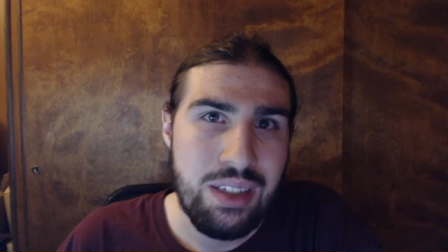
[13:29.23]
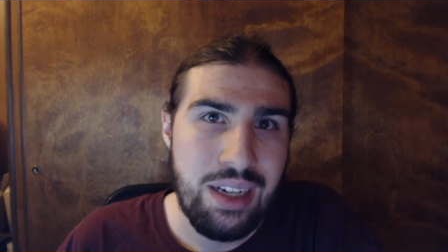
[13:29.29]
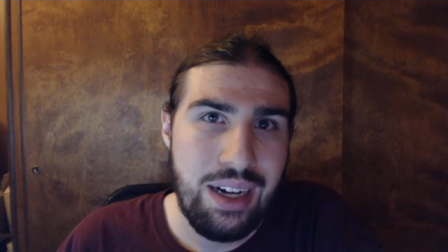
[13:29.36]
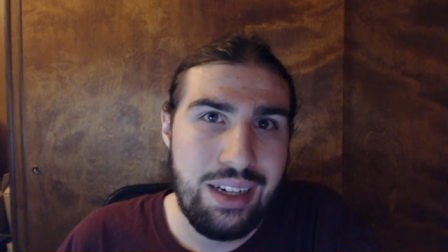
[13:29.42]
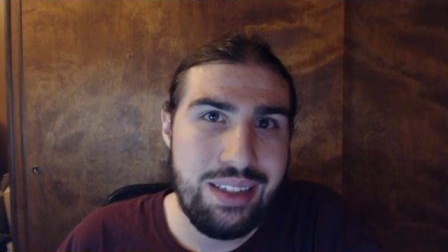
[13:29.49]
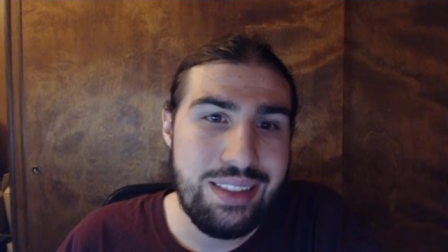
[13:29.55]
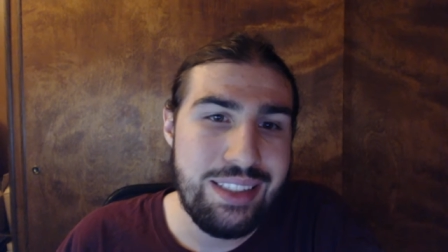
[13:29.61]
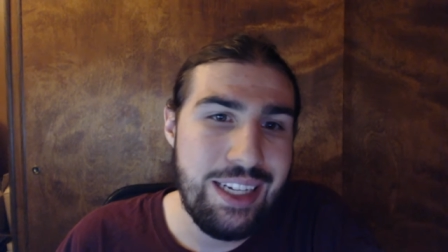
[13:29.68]

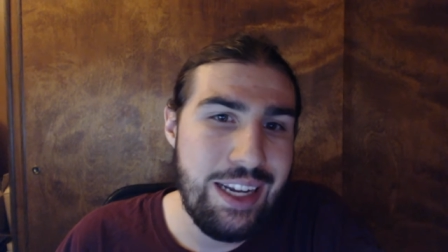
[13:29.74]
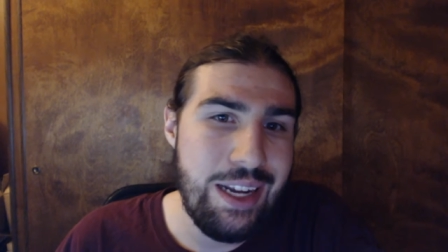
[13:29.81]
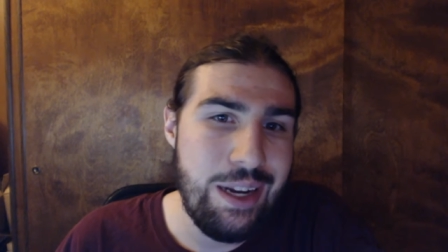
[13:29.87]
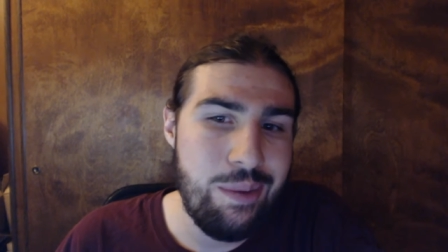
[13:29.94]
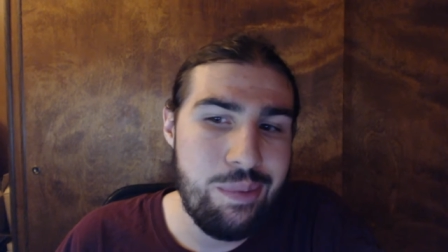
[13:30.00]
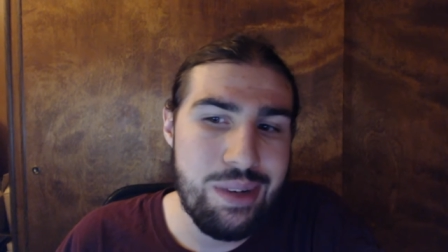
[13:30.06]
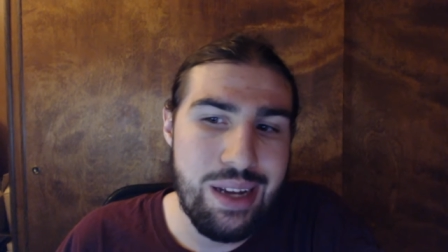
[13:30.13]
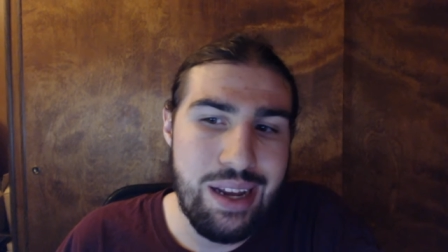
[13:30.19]

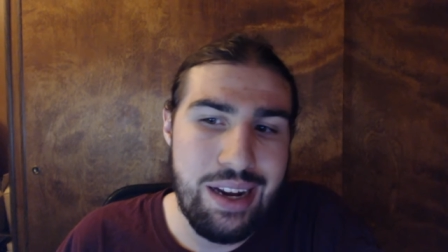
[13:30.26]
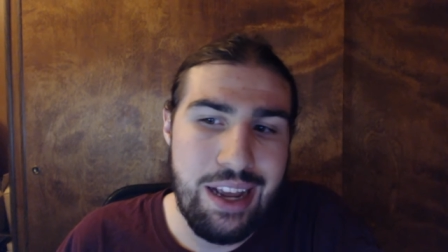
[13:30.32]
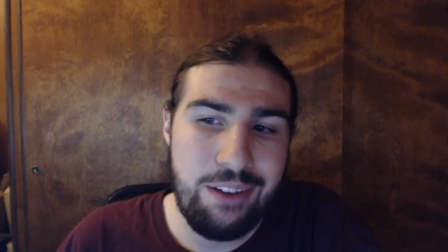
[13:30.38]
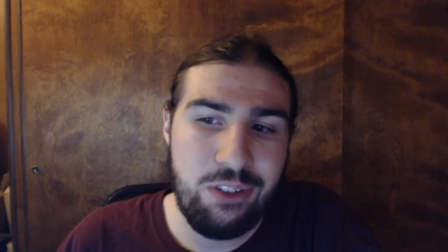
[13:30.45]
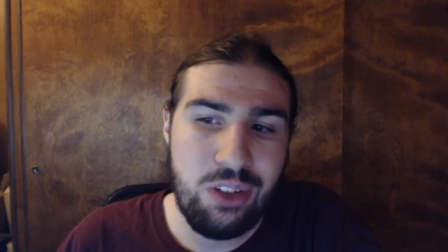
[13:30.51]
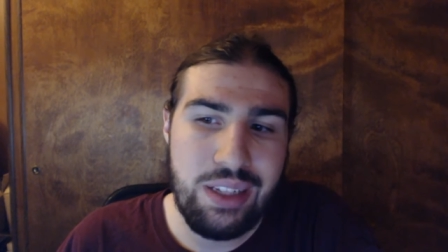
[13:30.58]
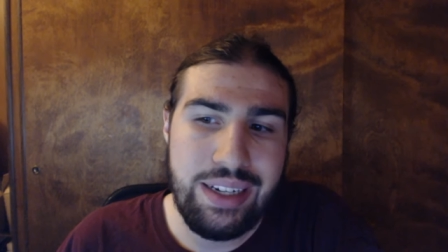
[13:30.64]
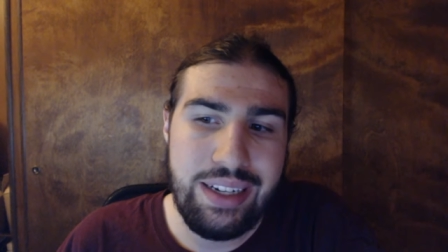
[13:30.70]
Untamed and
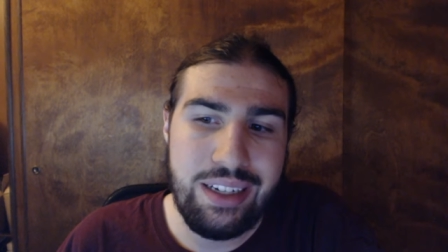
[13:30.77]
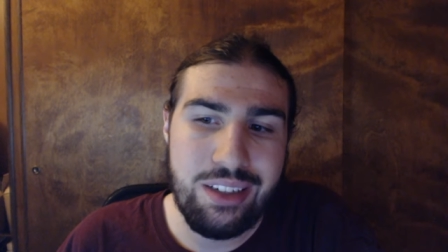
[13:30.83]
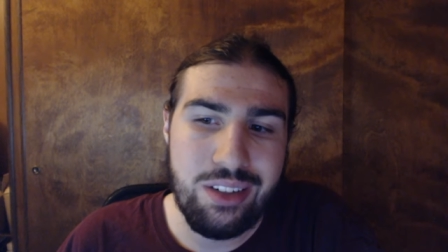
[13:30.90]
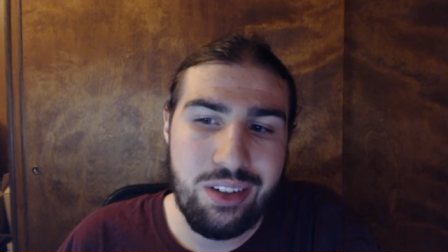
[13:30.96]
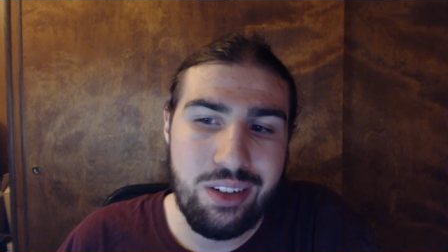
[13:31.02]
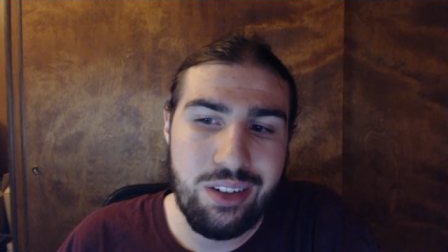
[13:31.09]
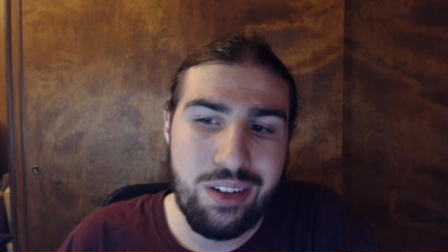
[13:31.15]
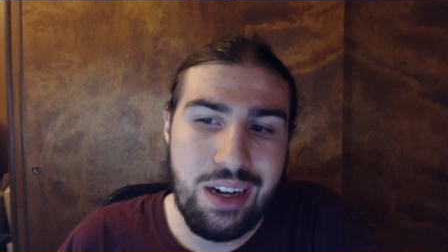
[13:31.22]
Evoland
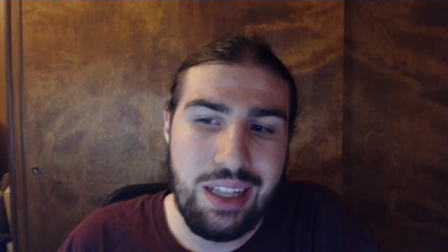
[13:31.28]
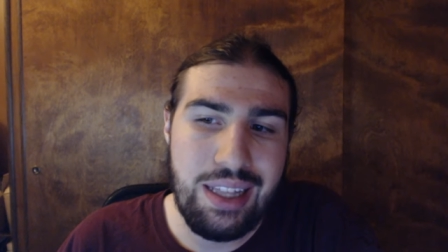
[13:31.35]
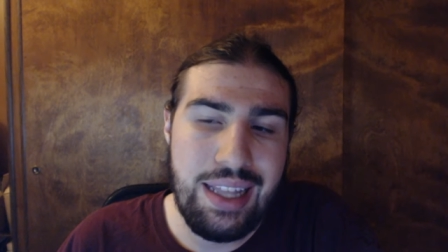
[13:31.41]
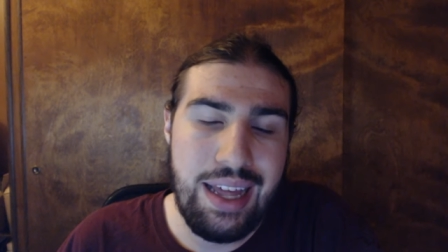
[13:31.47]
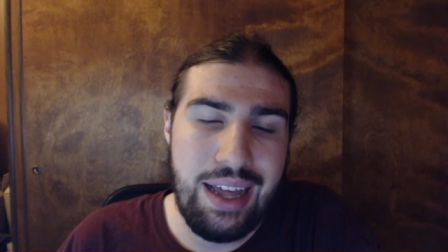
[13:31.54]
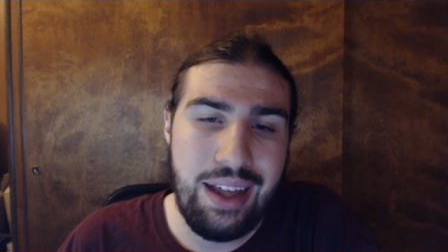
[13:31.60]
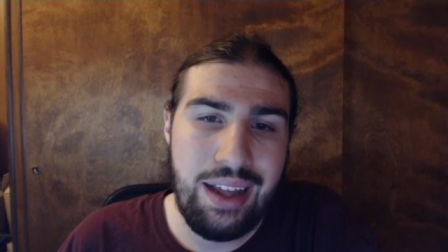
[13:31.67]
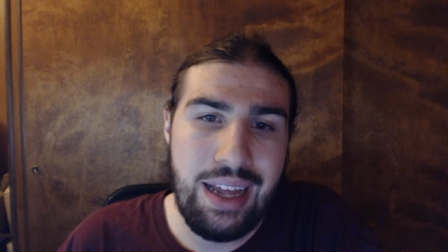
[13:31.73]
are a
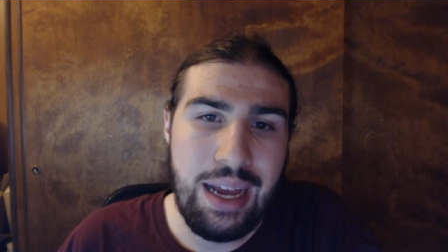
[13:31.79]
lot.